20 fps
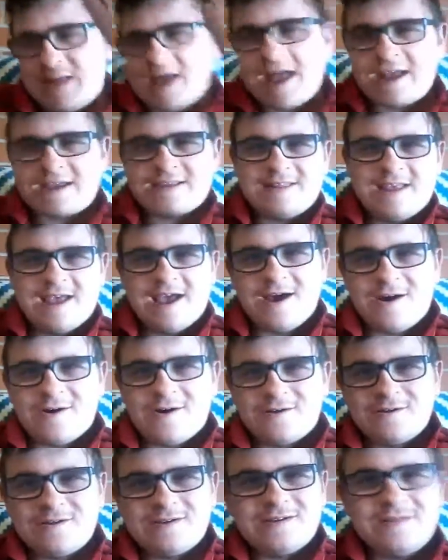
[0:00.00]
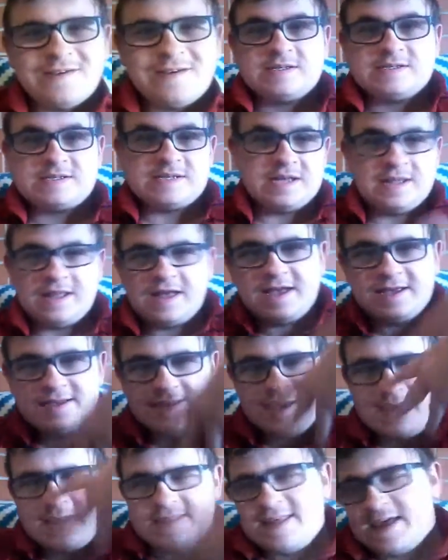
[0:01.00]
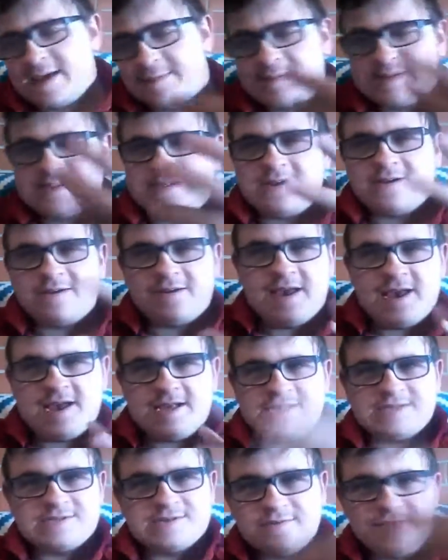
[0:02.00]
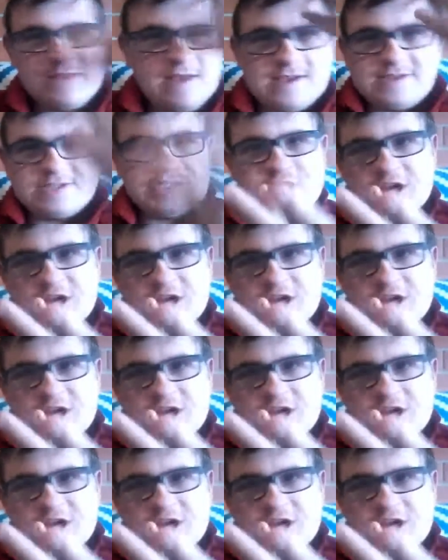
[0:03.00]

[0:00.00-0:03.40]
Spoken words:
blacked out. So, like, yeah, the episode ends with, like,